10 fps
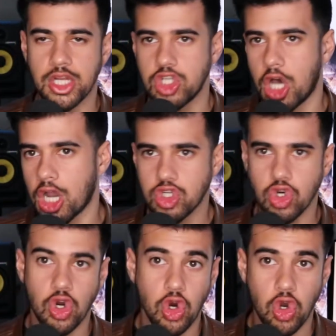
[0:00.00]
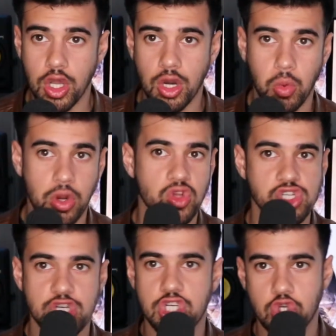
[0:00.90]
doctor or a lawyer where there's
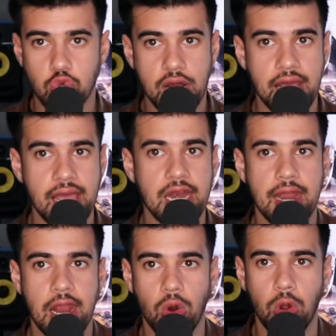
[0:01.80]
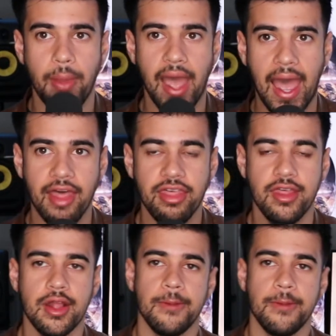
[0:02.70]
a straight and narrow path.